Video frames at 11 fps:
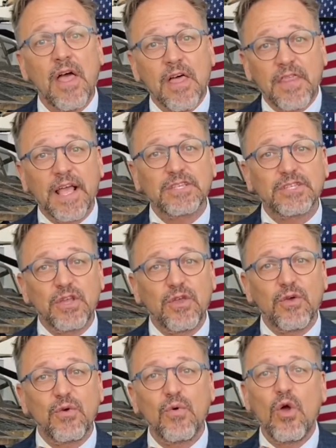Thanks to
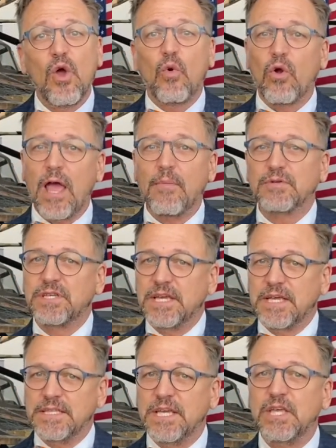you, we're able to
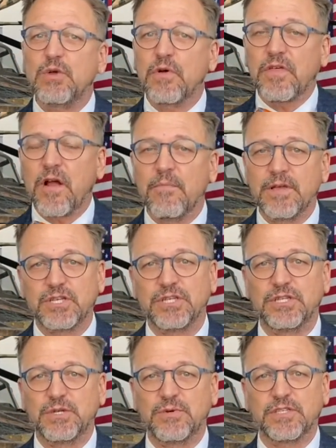continue with our
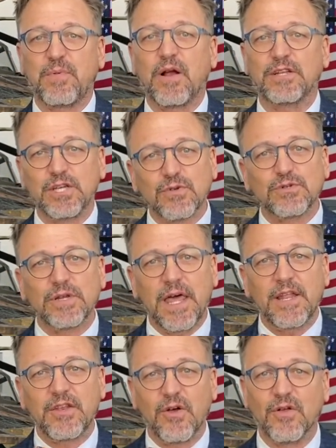mission to inspire children and
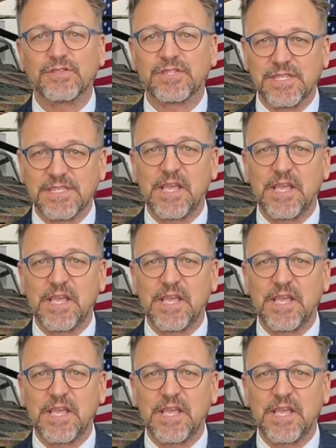adults to see